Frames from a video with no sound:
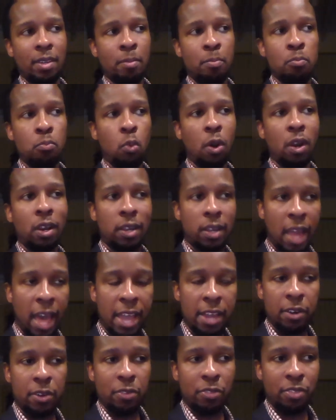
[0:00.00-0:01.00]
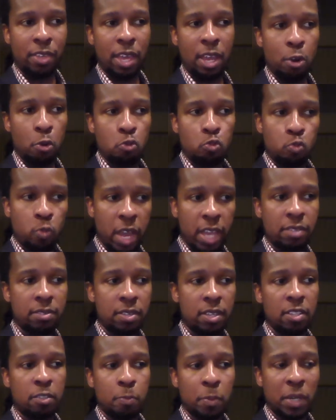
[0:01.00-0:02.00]
more lighter thing
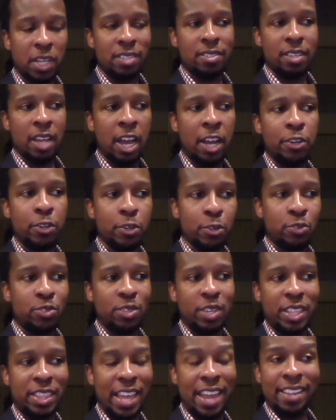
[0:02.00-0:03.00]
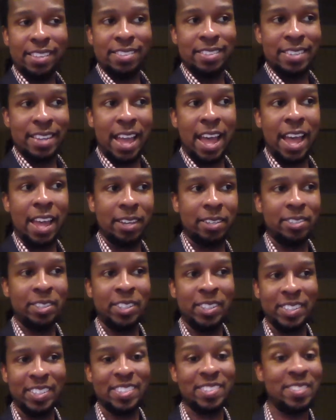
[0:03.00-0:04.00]
racist, but it's understood that it's not
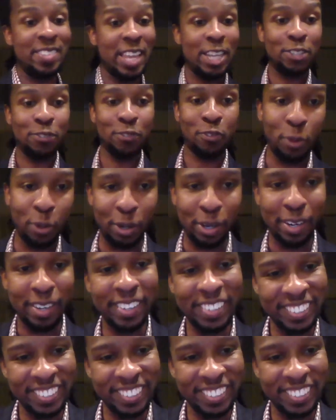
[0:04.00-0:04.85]
stage four,